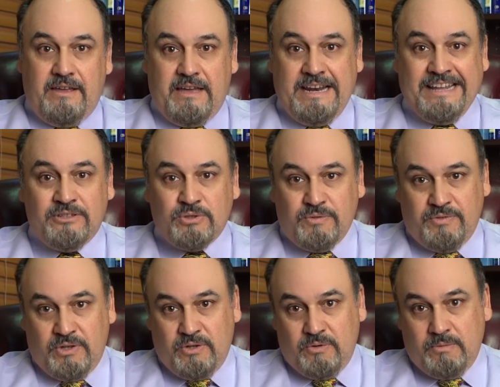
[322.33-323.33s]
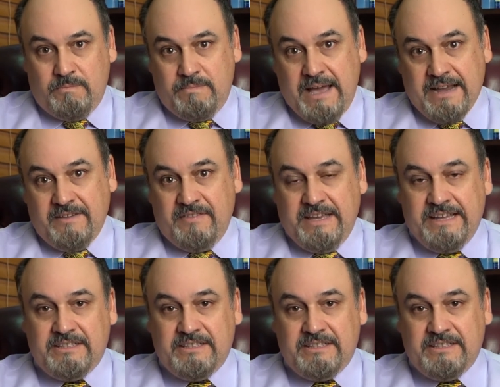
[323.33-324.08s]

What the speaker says: interview back in the